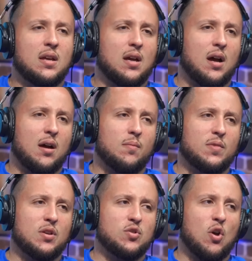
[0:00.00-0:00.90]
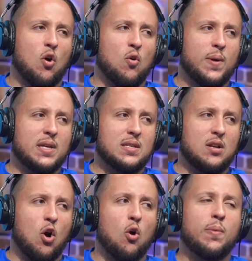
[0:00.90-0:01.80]
there's always an
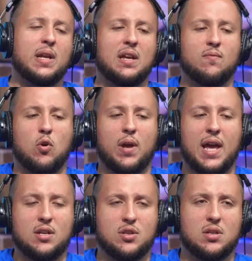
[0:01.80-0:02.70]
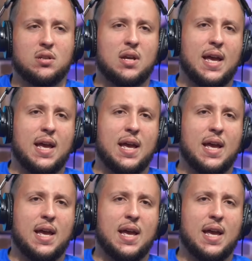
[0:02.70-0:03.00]
opening invocation